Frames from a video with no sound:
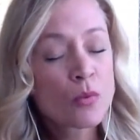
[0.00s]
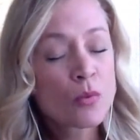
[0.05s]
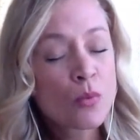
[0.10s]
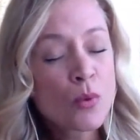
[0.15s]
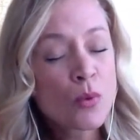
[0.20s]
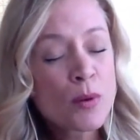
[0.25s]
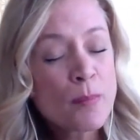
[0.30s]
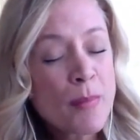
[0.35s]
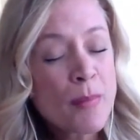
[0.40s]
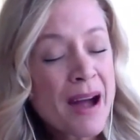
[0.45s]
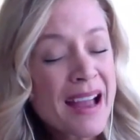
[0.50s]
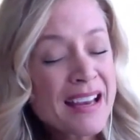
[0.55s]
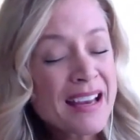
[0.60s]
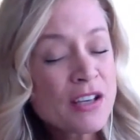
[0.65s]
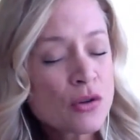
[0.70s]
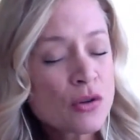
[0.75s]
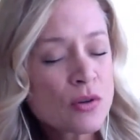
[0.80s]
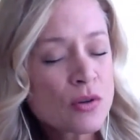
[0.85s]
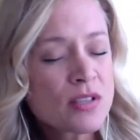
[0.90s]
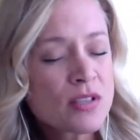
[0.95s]

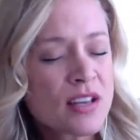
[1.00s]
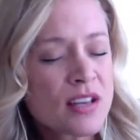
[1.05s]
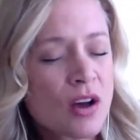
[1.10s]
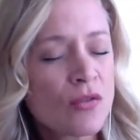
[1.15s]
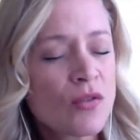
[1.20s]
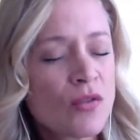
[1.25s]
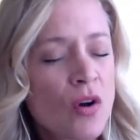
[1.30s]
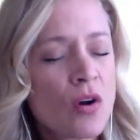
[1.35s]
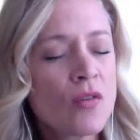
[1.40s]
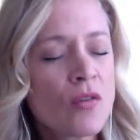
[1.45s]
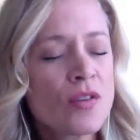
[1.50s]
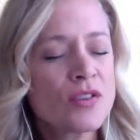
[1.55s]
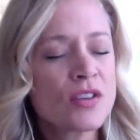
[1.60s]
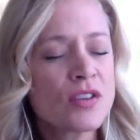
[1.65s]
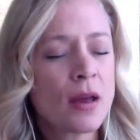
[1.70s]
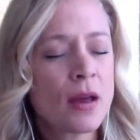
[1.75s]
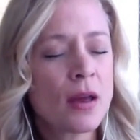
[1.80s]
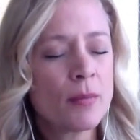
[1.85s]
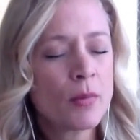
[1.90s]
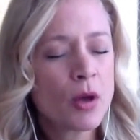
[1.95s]
Remind yourself all the
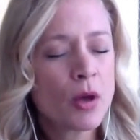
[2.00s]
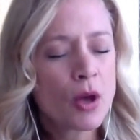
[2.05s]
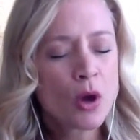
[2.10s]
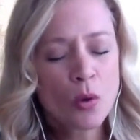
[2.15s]
time.